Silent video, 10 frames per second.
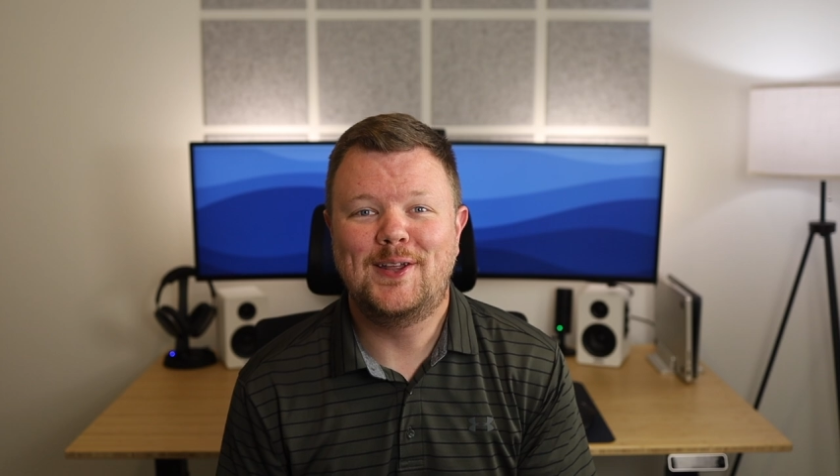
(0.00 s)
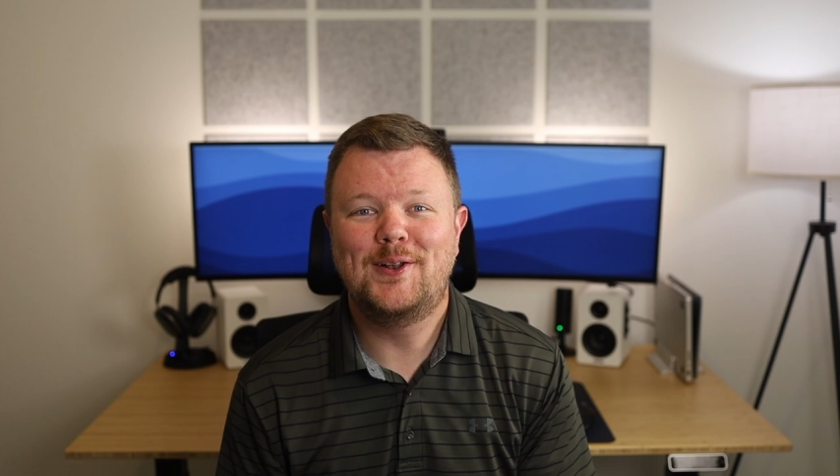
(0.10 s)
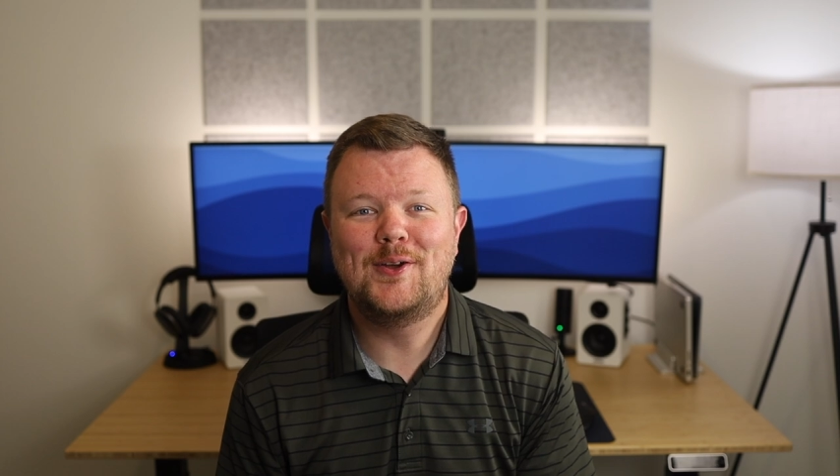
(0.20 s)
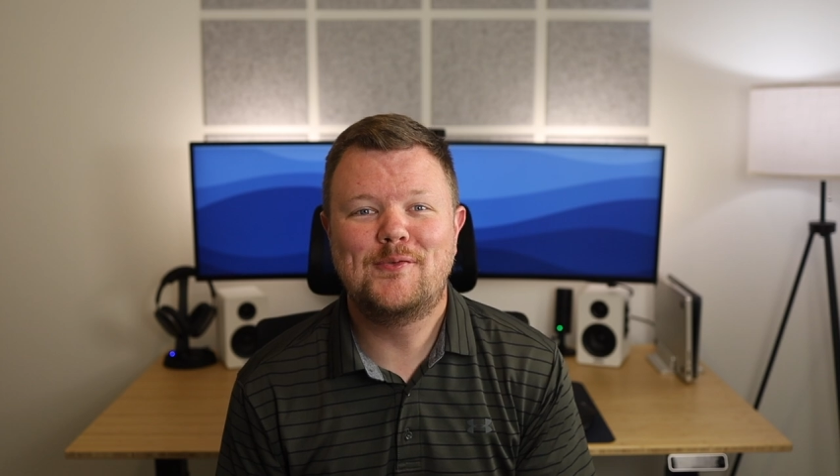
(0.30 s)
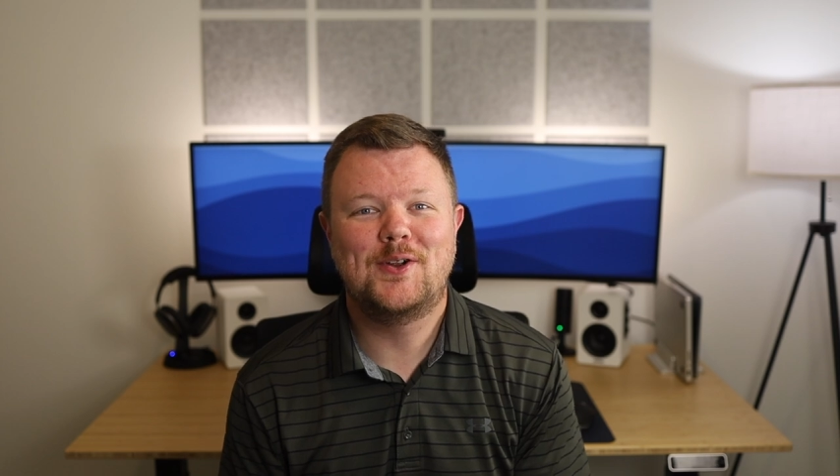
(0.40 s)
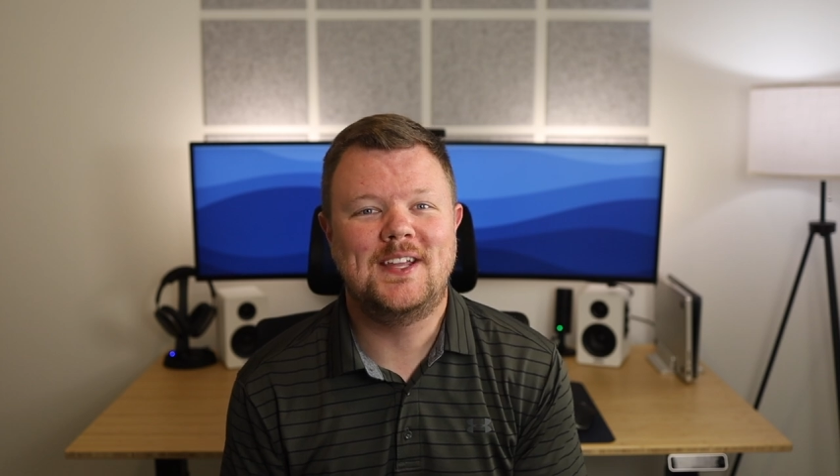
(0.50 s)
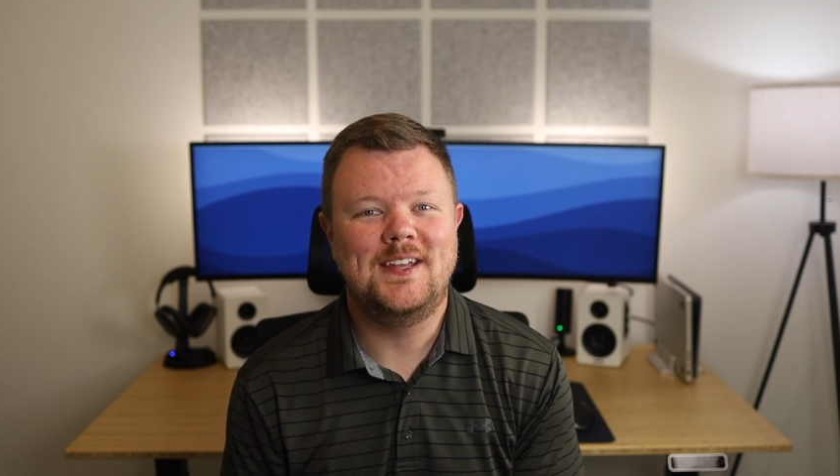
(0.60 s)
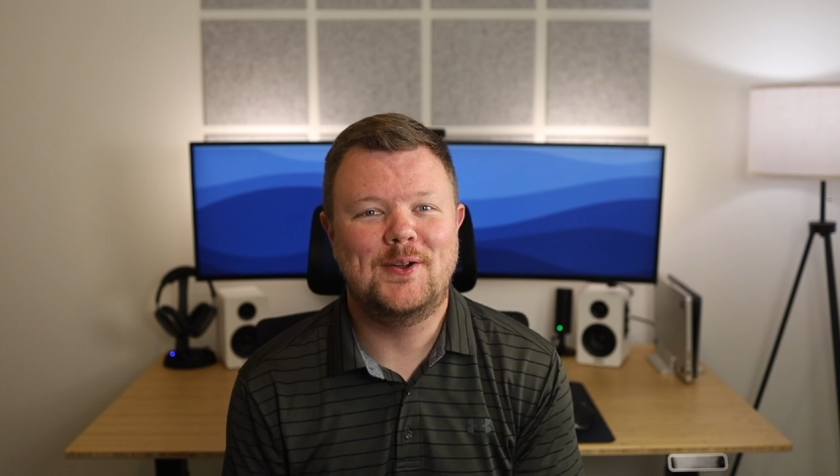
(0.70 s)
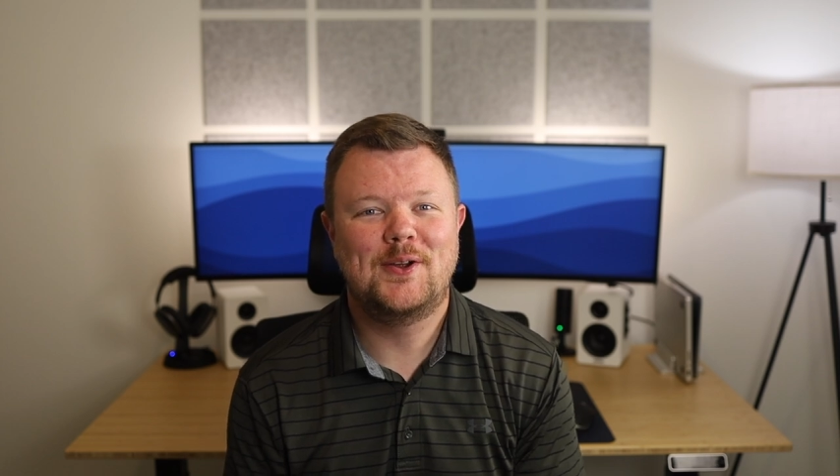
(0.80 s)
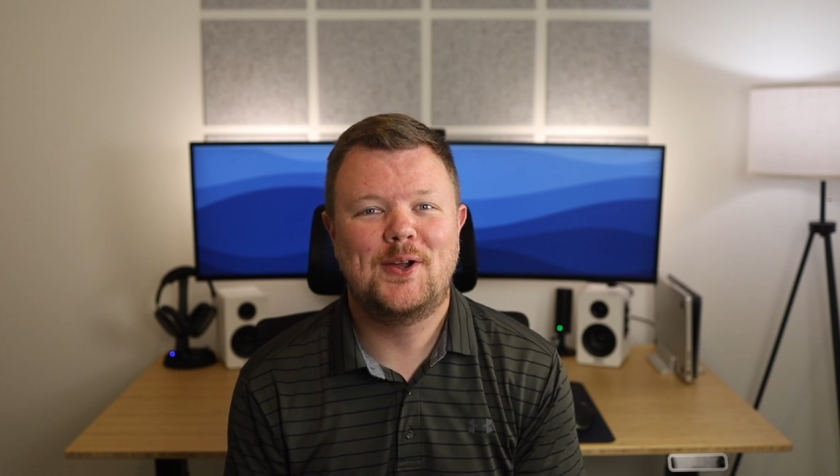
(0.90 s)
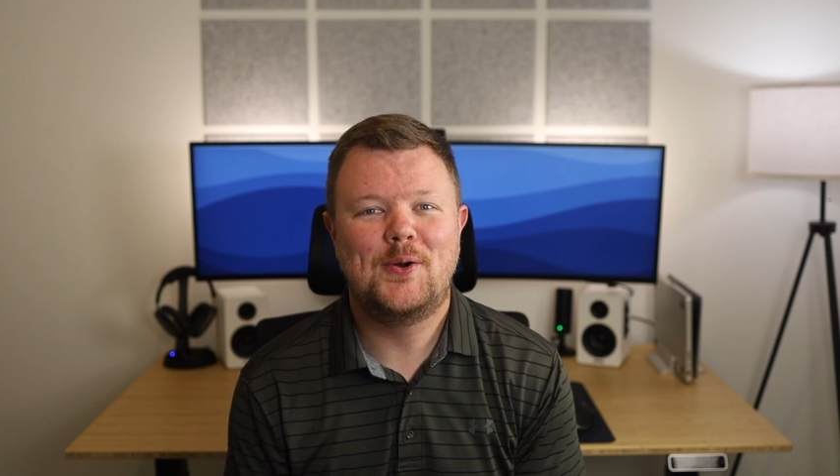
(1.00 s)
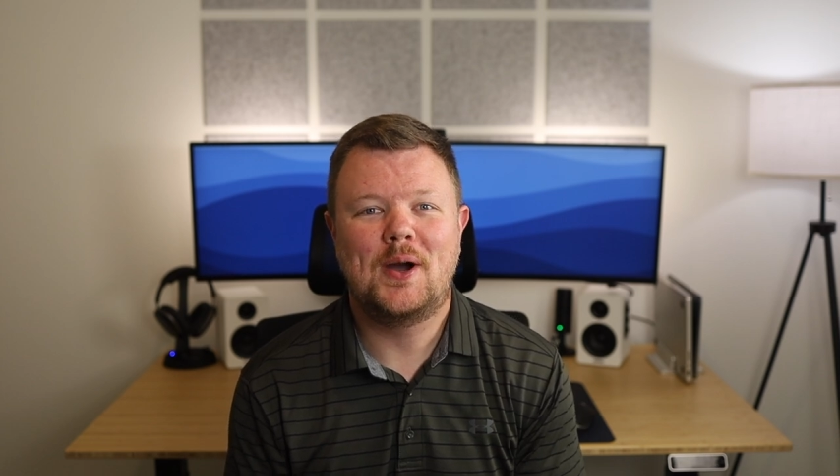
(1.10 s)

little over a year ago,